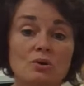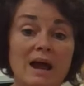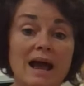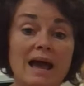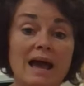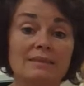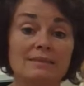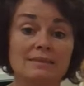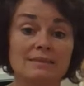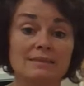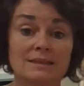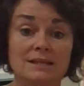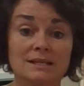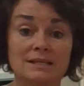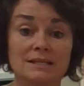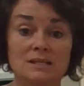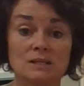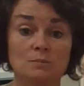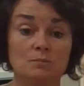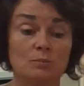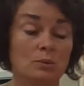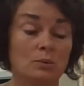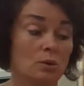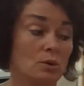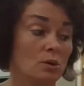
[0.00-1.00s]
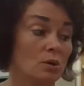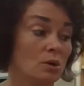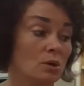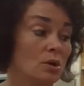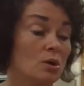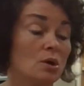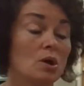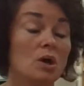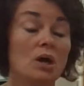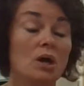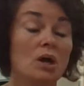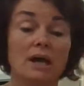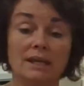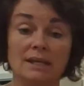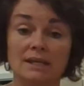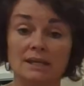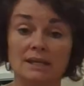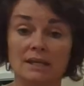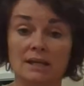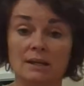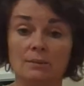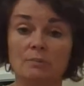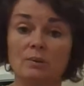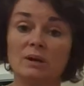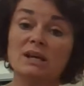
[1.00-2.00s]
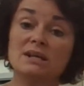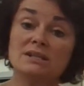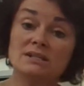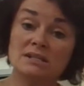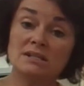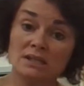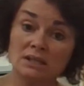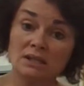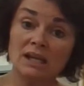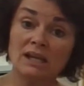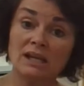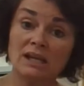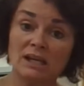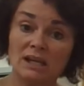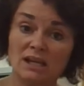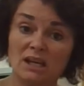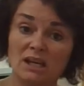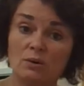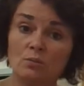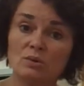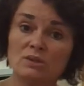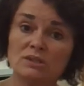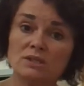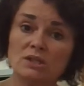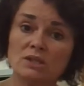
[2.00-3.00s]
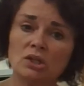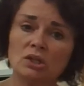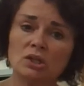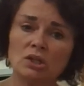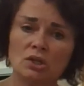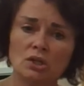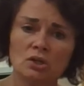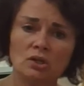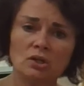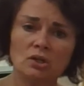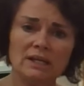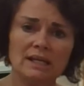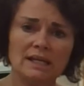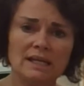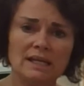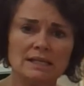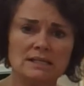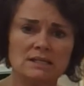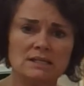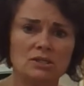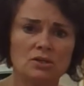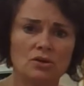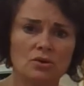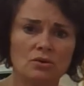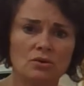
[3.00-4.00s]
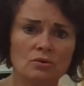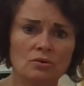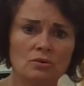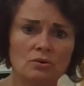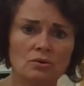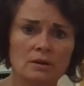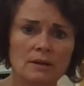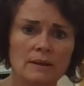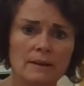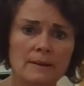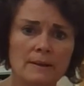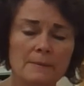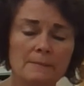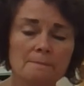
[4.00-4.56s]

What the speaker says: try this book again because it, again, was a little easier,